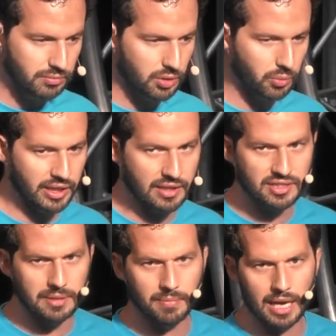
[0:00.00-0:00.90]
when I say
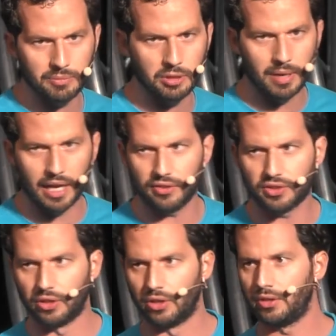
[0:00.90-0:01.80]
map the
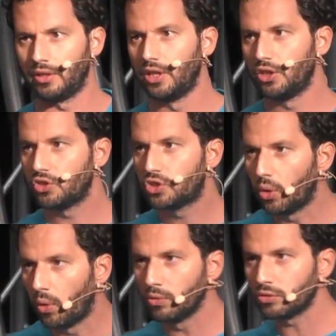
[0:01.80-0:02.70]
milestone, don't